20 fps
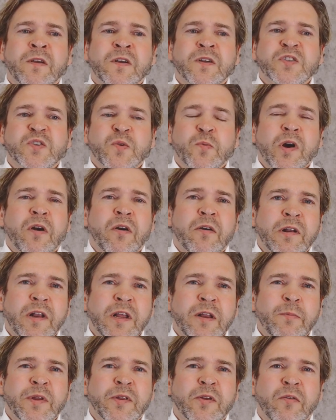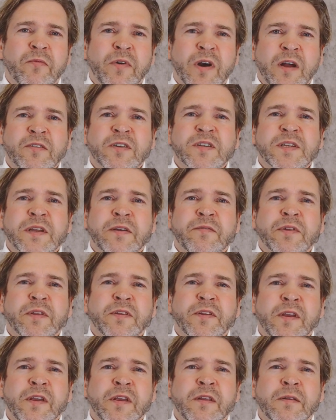So we are a little bit over
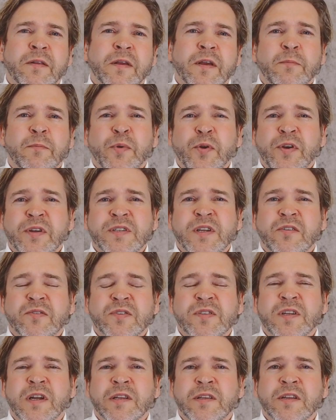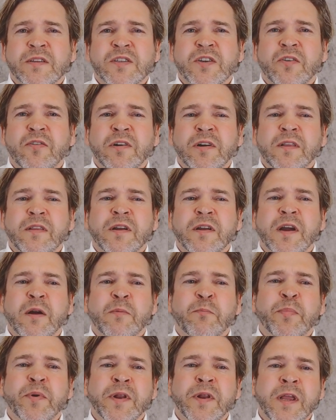117 employees and consultants currently in the
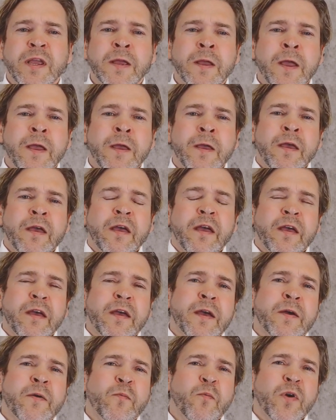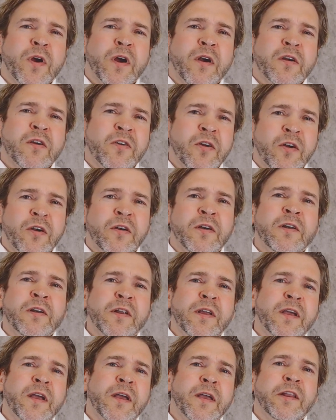company. We are
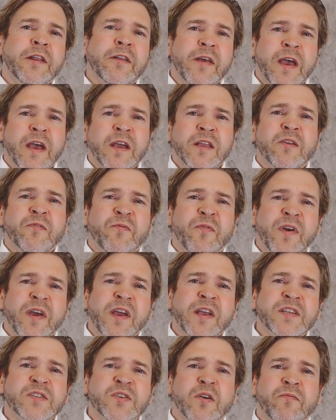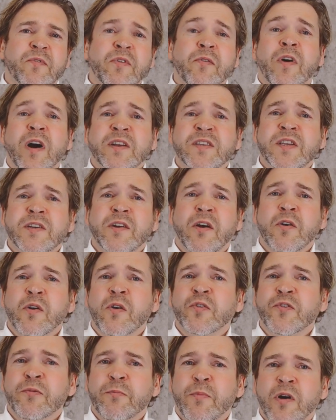currently in an active phase of revising our
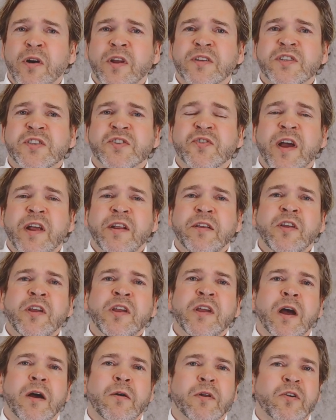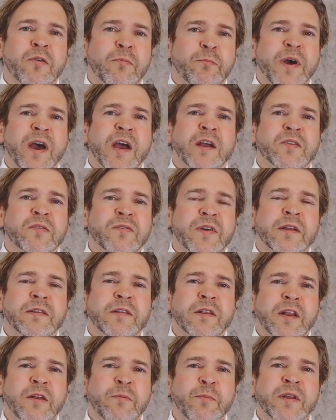go-to-market strategy. I'll come back to that
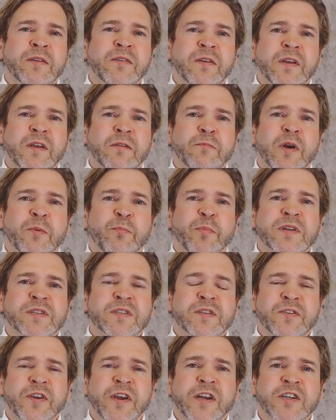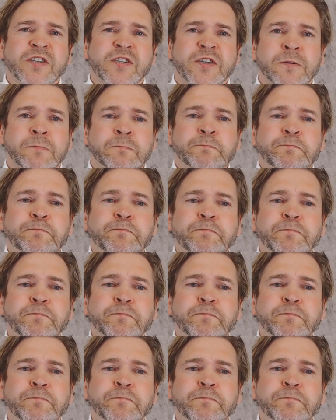a little bit in my presentation.